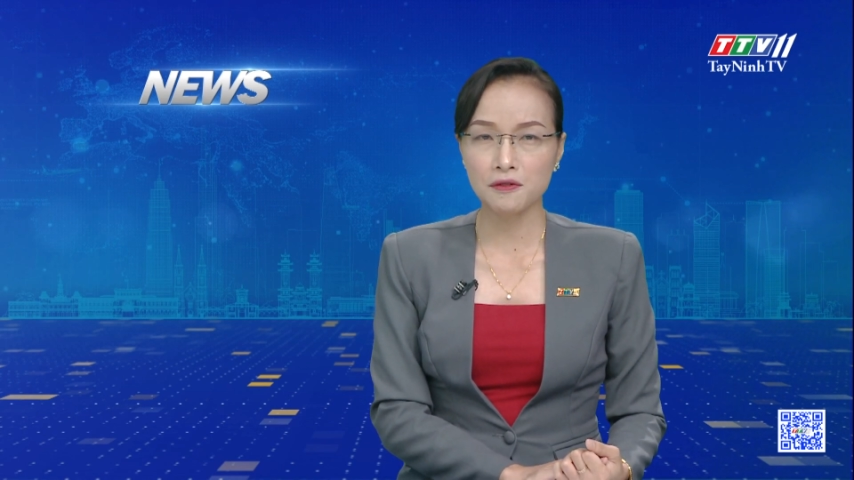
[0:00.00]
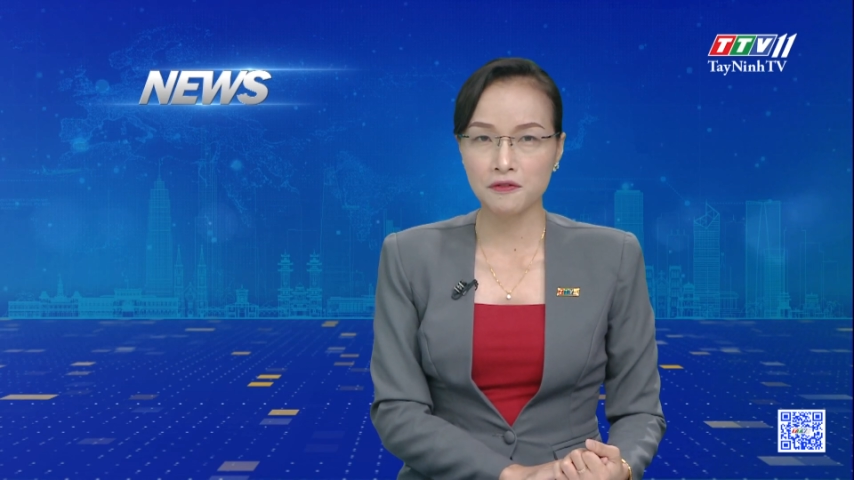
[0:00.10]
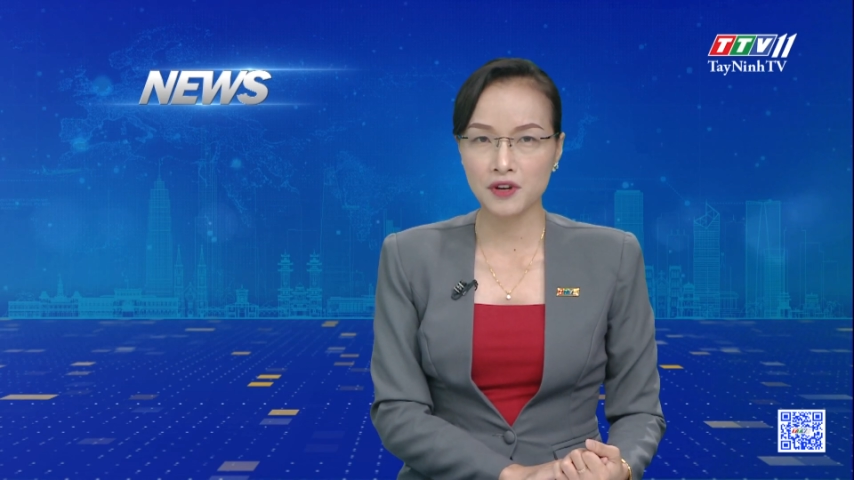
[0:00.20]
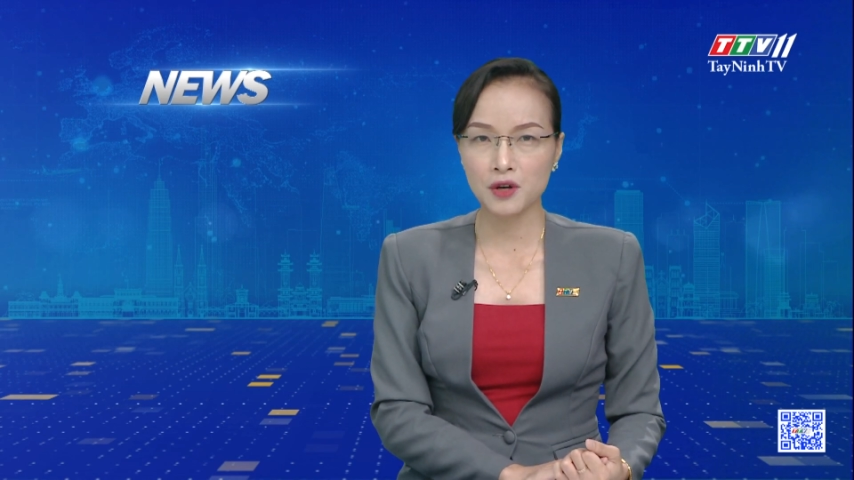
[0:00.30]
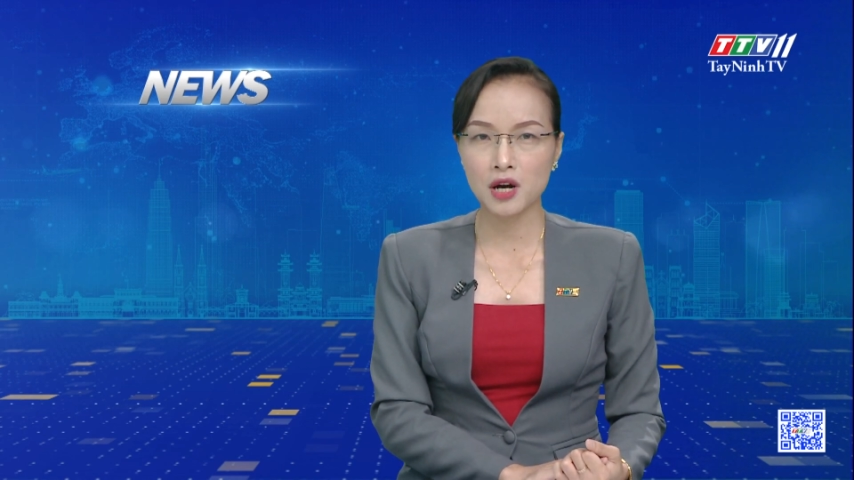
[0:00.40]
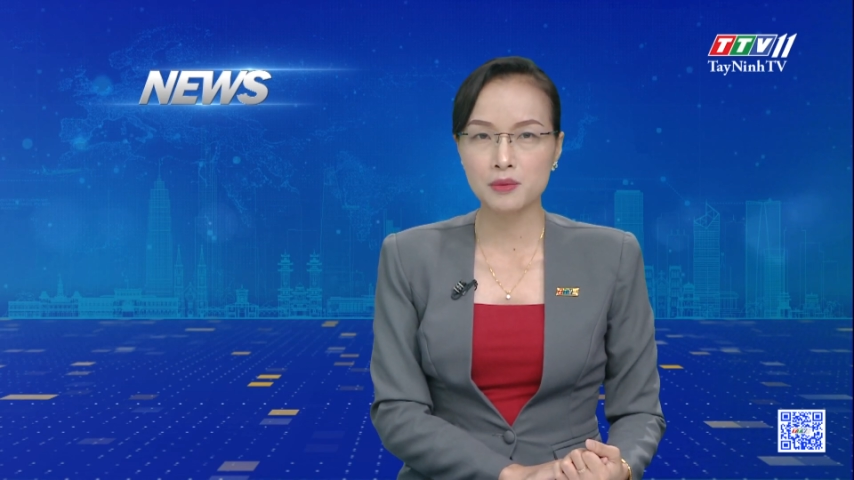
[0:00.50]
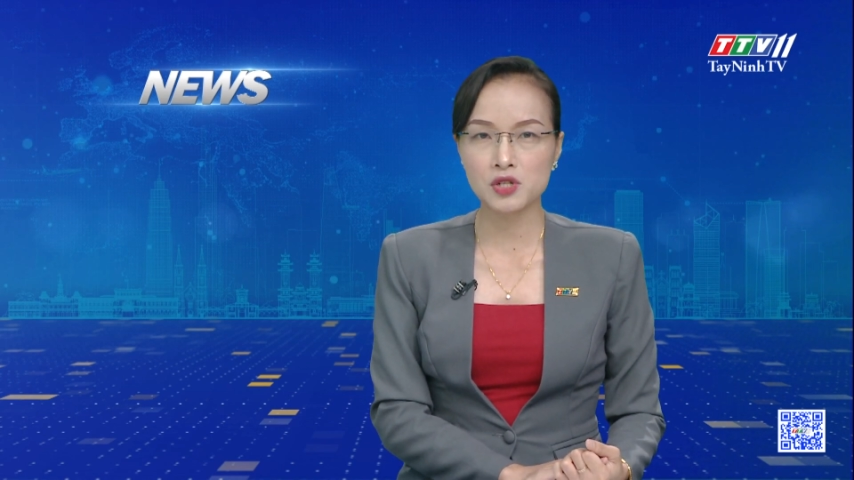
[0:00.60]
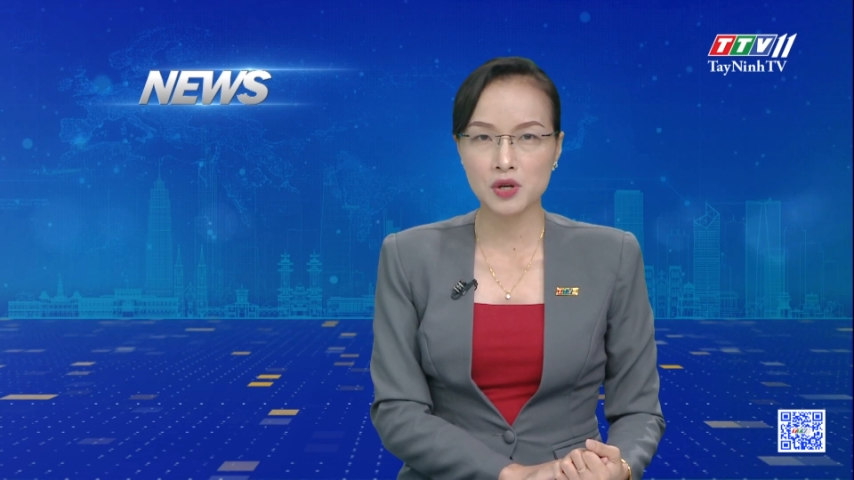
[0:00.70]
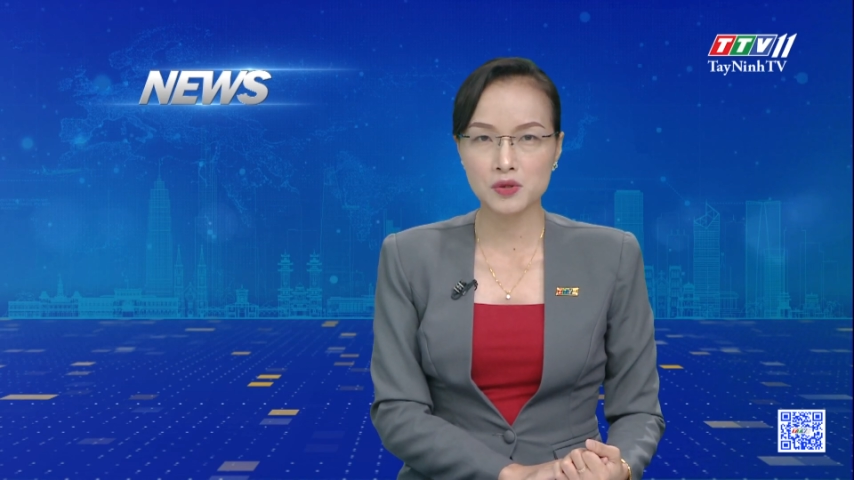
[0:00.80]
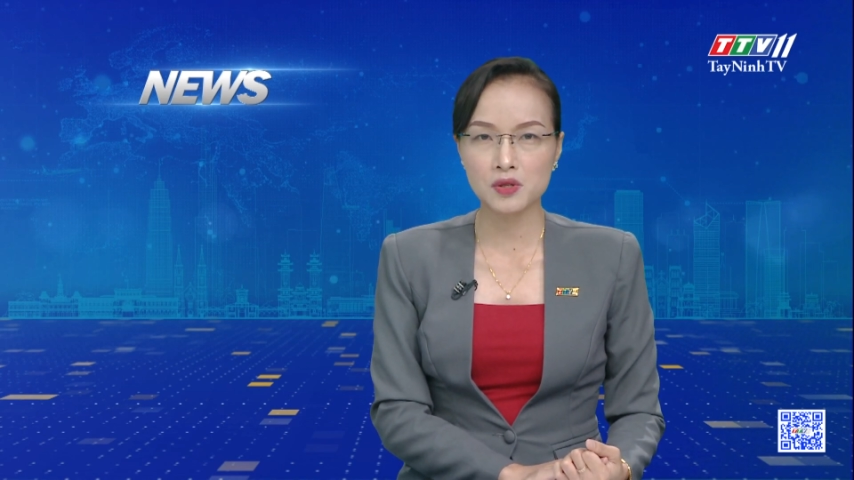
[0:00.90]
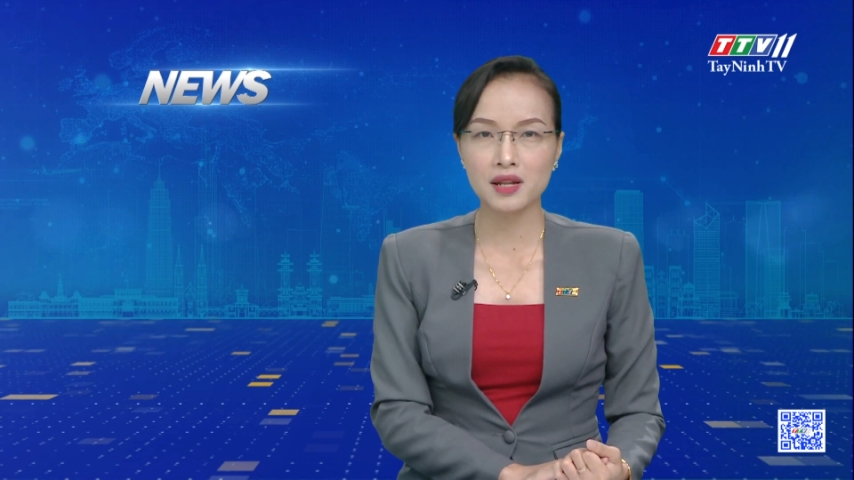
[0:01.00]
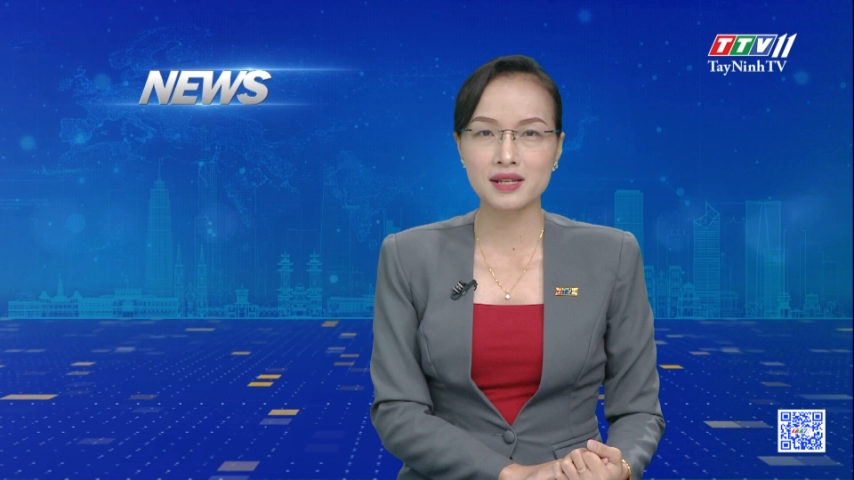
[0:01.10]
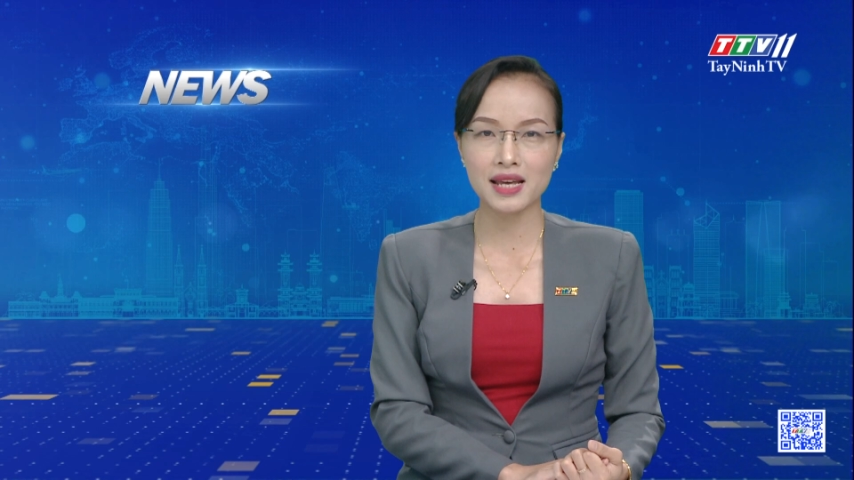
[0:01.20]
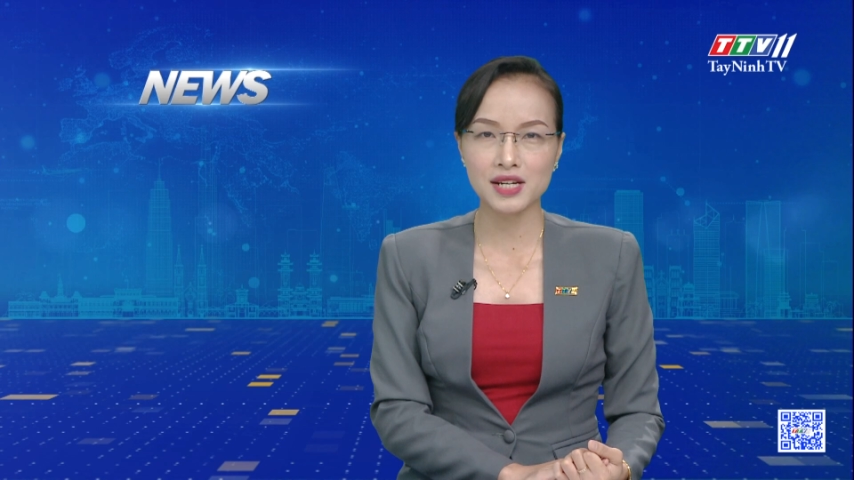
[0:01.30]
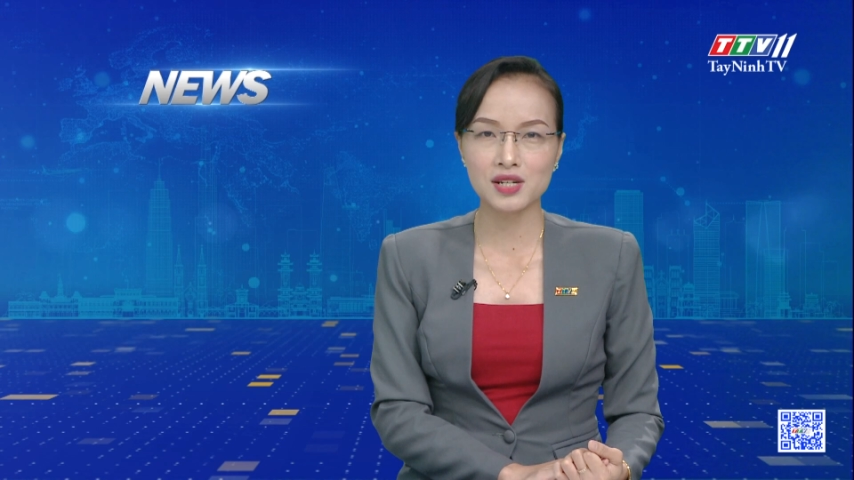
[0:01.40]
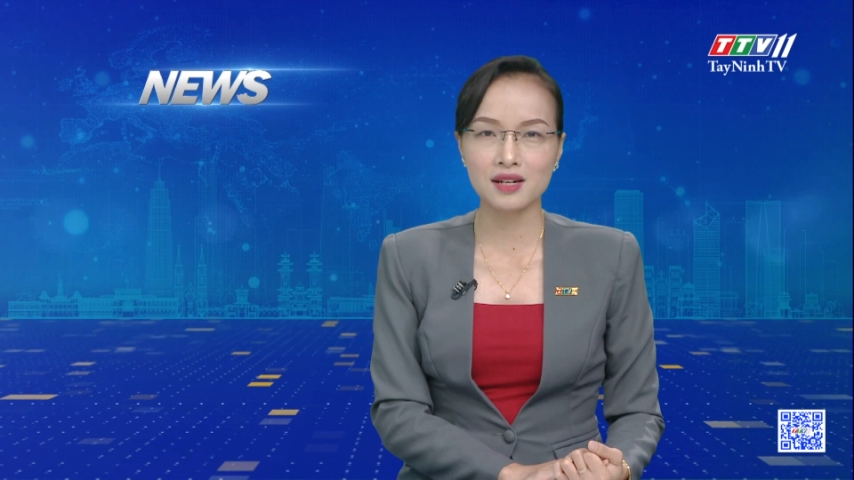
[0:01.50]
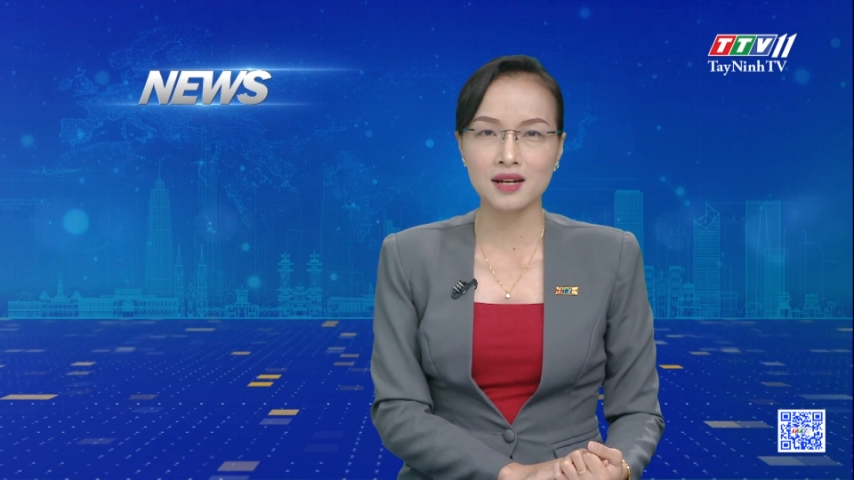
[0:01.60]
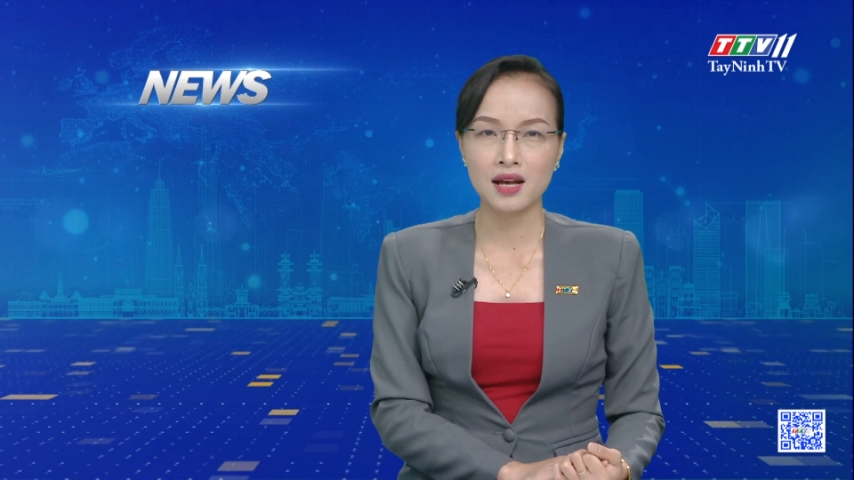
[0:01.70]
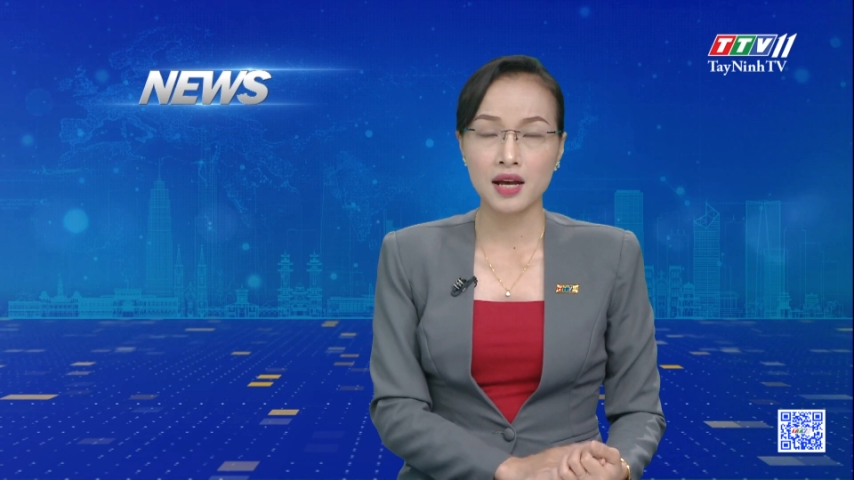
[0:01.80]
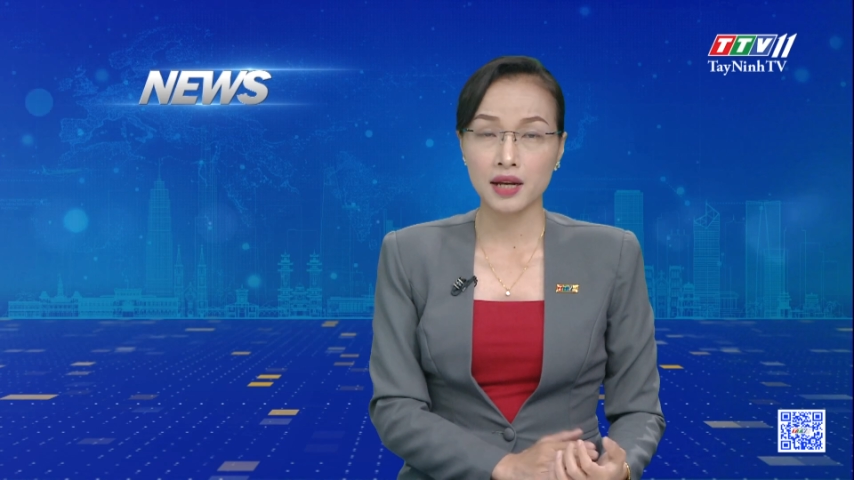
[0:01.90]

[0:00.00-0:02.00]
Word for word: in the field of socialization,